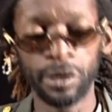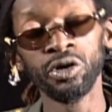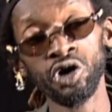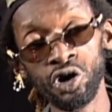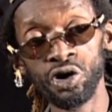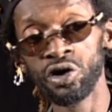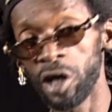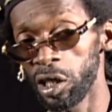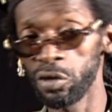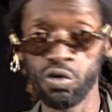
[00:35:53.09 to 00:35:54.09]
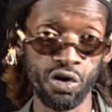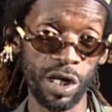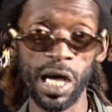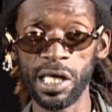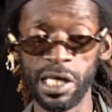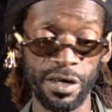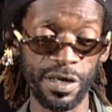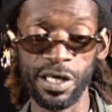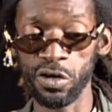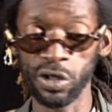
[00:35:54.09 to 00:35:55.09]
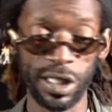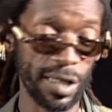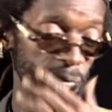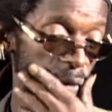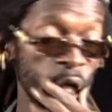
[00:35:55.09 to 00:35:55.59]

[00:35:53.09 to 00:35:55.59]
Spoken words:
These are the word I hear in the outer.